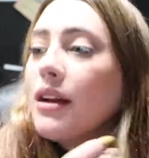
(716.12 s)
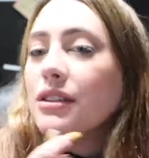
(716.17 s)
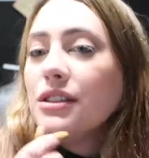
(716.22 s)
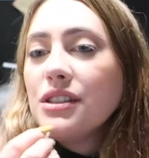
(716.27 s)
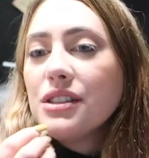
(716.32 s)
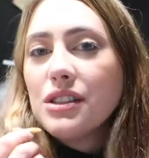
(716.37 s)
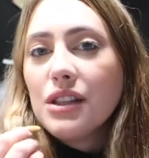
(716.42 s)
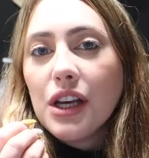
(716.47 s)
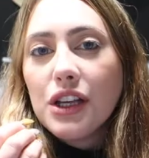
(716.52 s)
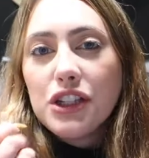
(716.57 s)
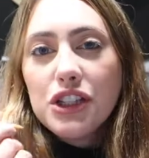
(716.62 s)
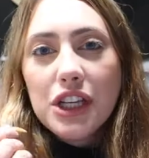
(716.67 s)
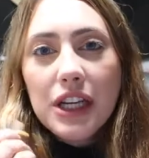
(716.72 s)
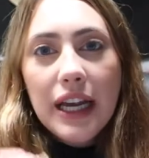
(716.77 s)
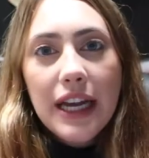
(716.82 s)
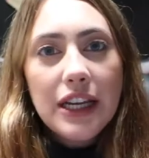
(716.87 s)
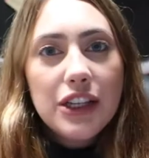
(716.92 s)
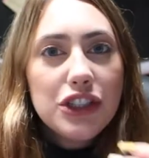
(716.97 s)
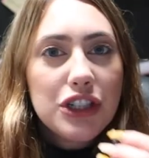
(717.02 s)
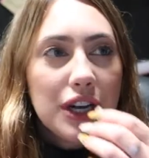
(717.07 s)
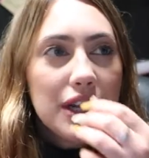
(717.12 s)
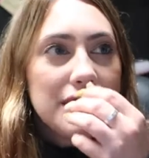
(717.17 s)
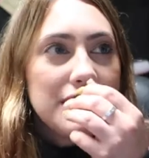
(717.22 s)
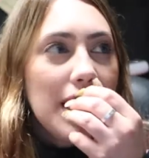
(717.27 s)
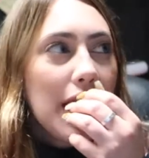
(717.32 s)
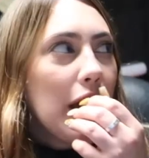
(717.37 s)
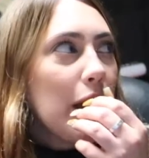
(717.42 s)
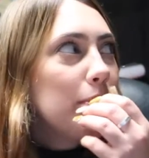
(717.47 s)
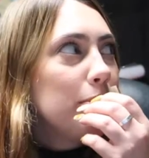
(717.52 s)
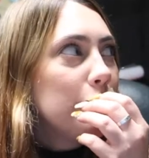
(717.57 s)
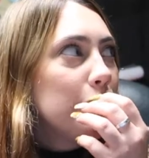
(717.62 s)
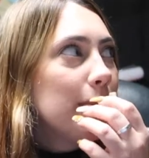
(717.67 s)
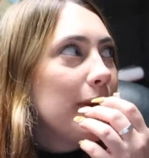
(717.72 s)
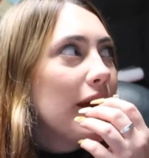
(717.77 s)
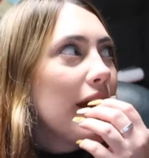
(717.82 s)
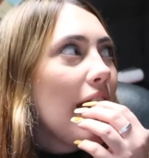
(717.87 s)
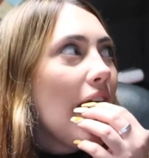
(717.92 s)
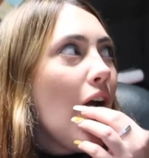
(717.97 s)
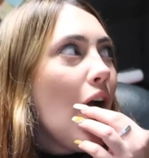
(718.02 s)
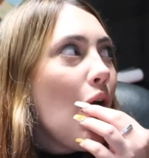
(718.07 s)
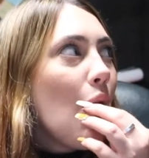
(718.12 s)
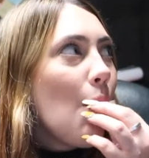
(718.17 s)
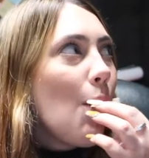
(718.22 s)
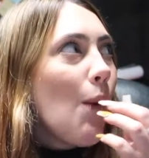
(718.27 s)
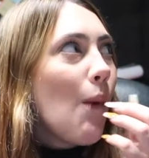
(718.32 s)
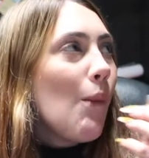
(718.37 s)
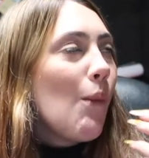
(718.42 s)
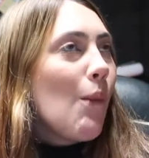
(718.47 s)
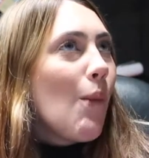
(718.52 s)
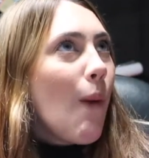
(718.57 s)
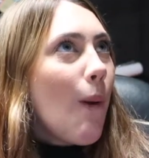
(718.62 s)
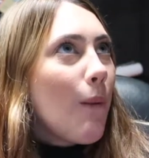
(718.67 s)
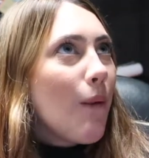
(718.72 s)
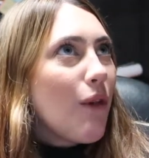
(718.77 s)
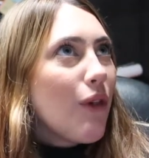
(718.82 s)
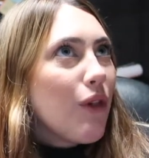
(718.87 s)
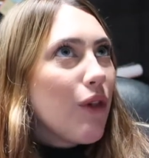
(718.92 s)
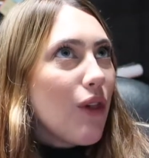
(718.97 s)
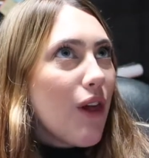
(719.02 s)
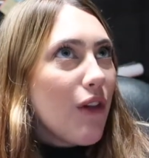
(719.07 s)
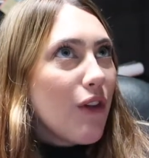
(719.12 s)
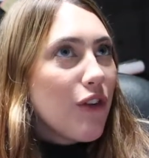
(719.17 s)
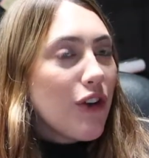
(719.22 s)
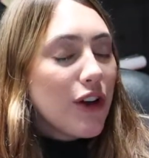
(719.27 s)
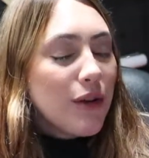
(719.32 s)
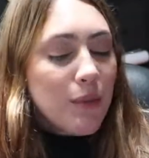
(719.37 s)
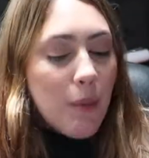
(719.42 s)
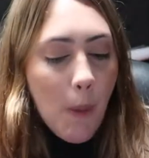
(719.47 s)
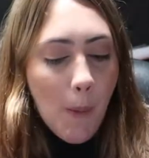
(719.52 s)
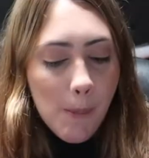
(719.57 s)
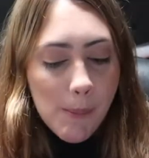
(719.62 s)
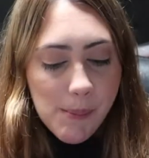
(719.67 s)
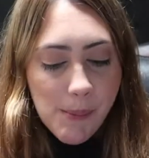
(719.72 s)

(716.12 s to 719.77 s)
slushy-ish and it's like a blueberry fluffy